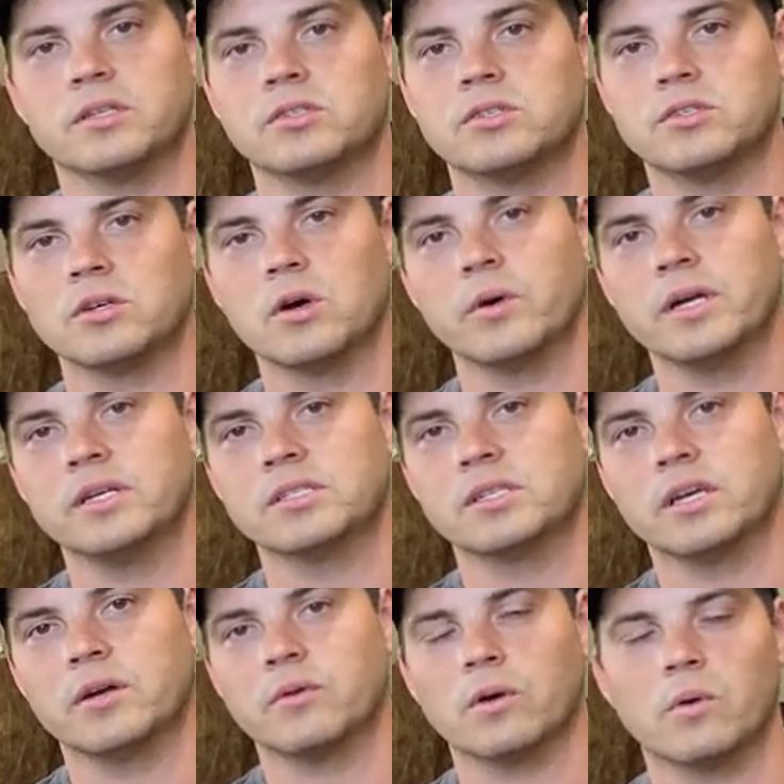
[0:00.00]
It's so
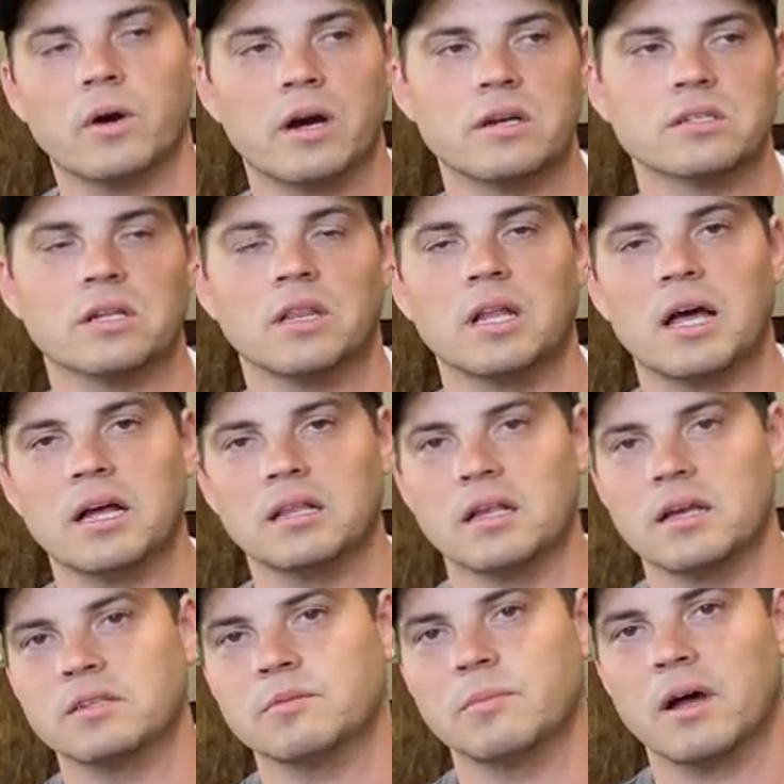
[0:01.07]
easy. It requires a lot
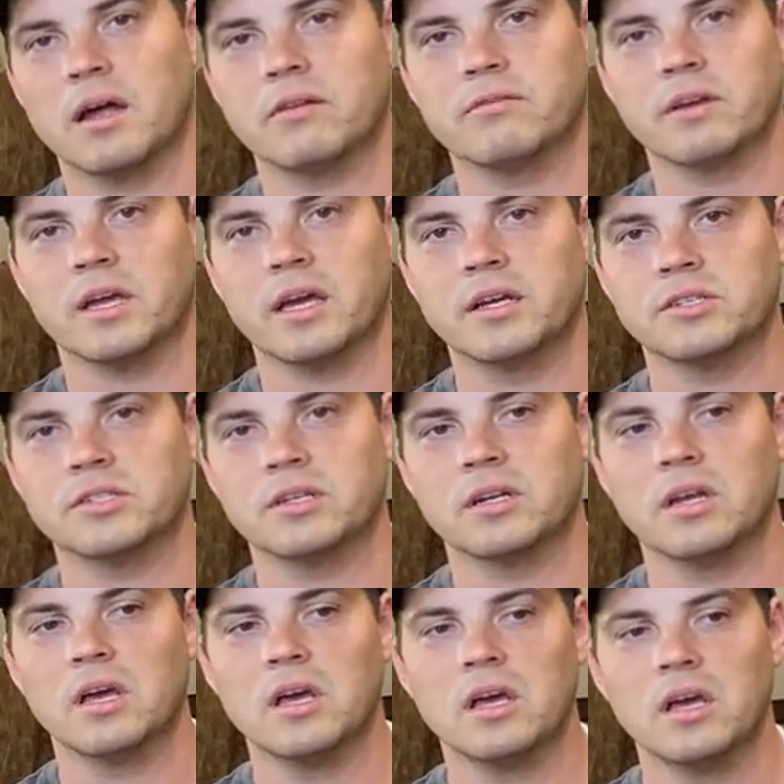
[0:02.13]
less
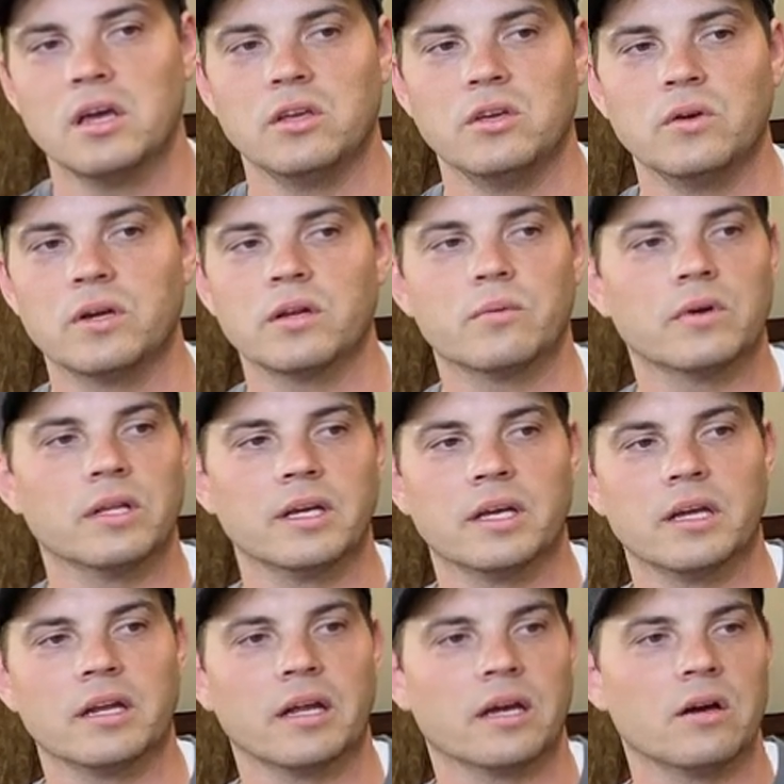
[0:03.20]
modification. You could really
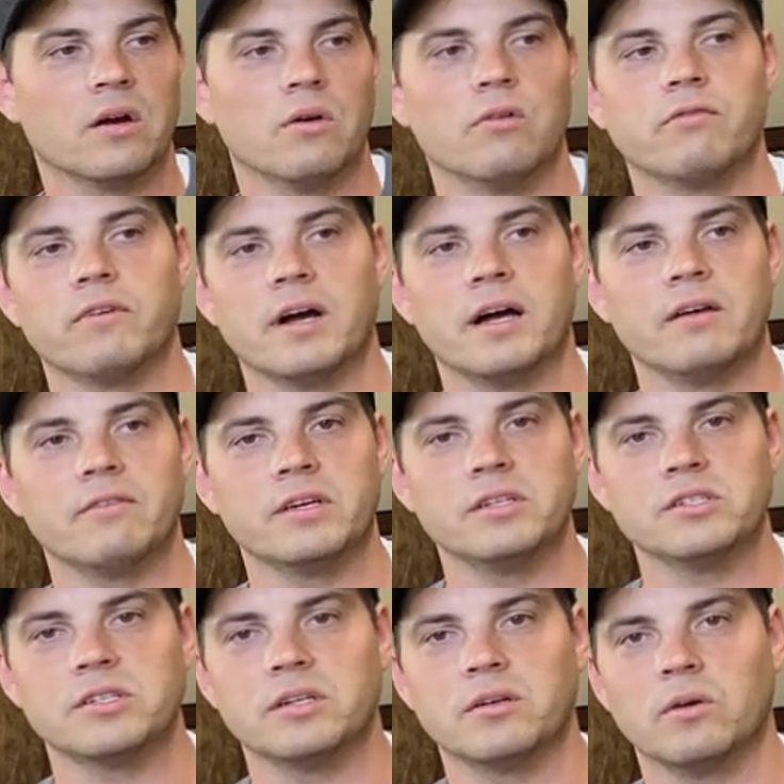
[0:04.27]
get like a 05
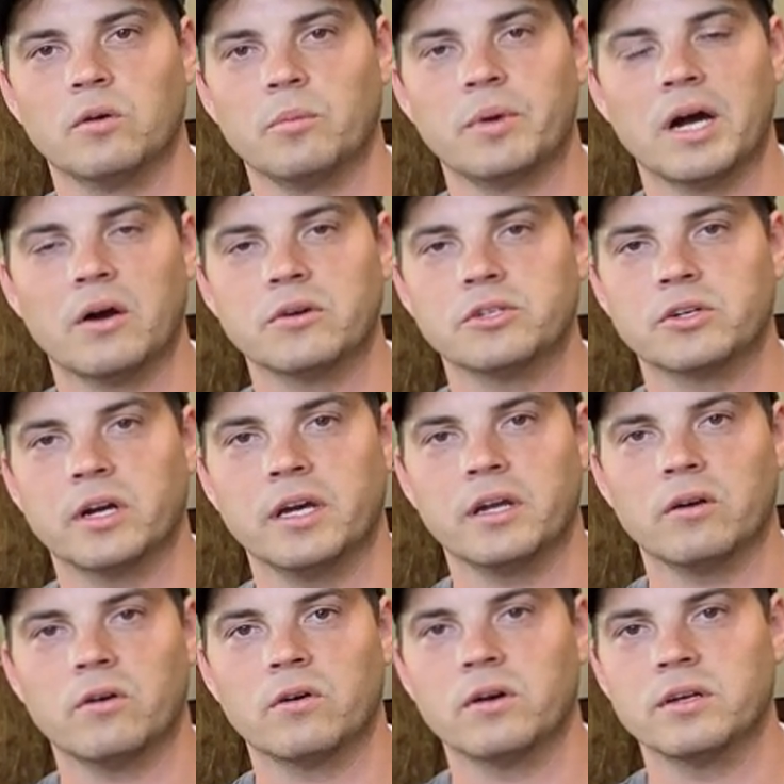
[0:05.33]
engine, the whole
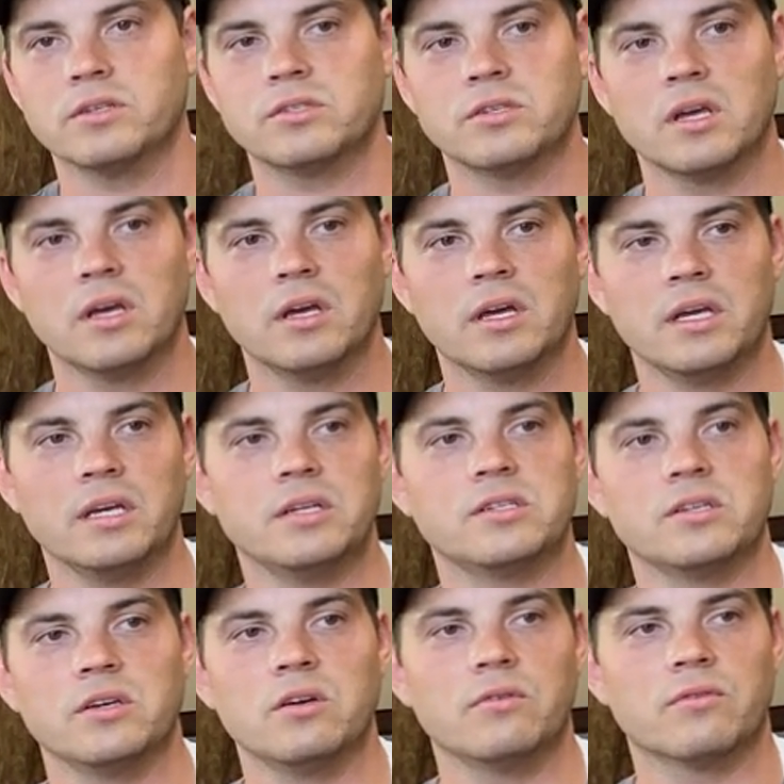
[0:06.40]
powertrain harness
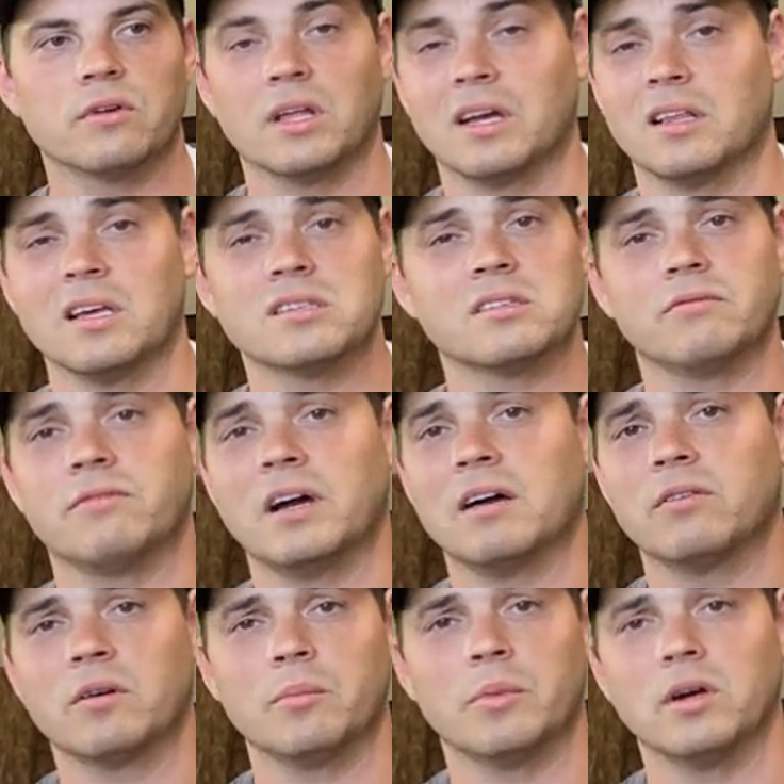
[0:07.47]
ECU for like less than
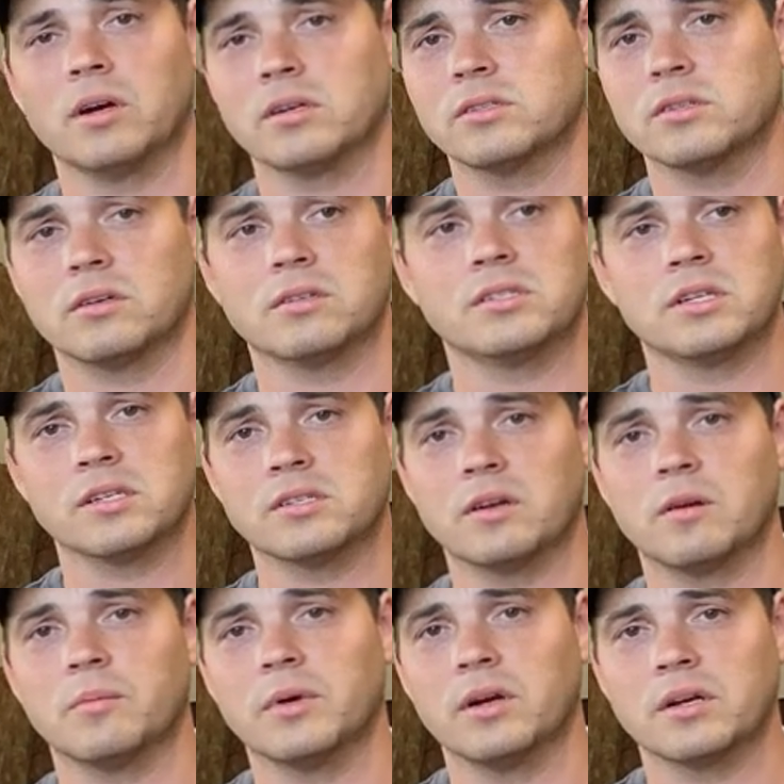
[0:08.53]
$500 or
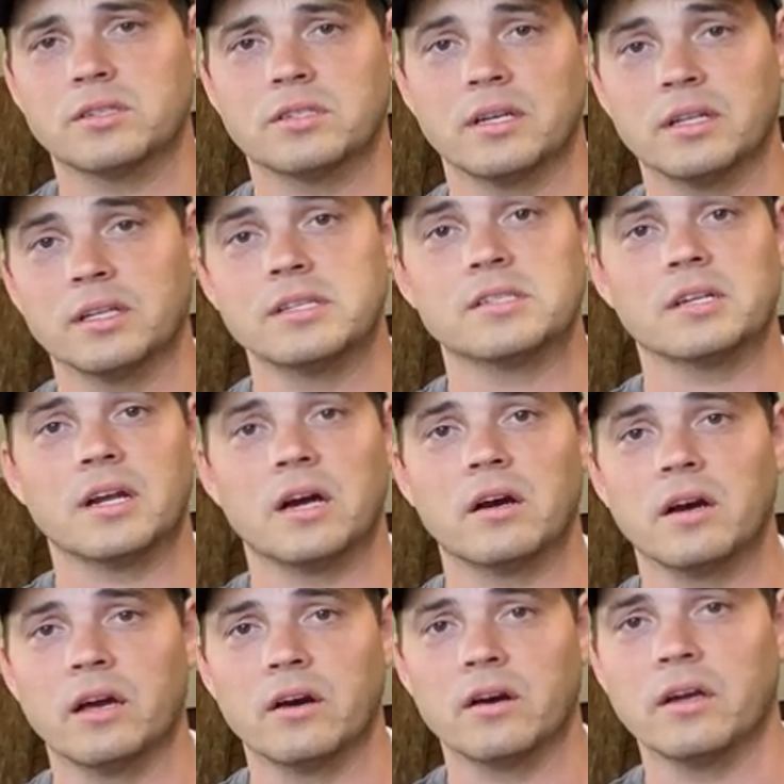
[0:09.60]
$600, at least in
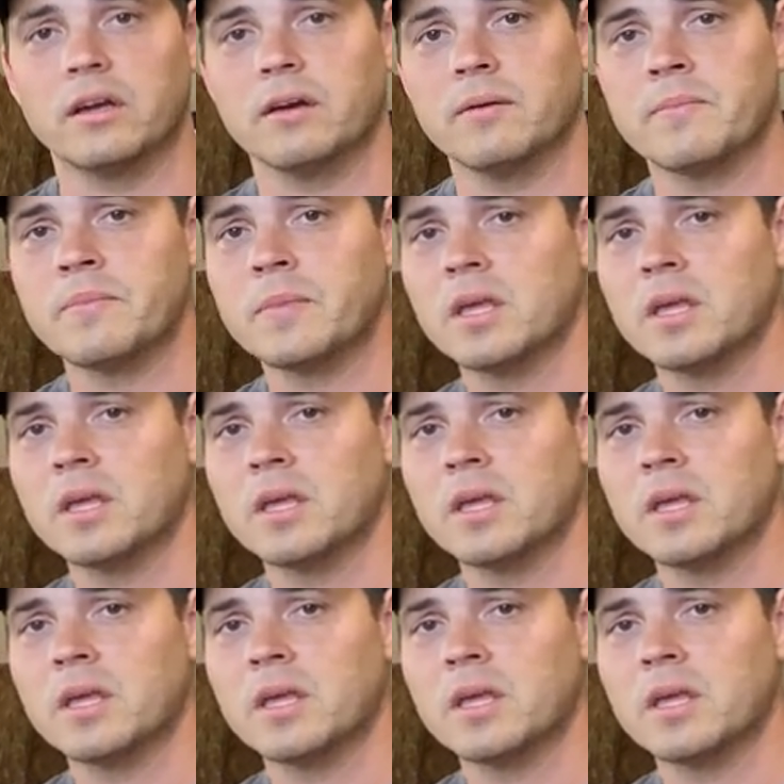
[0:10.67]
our area.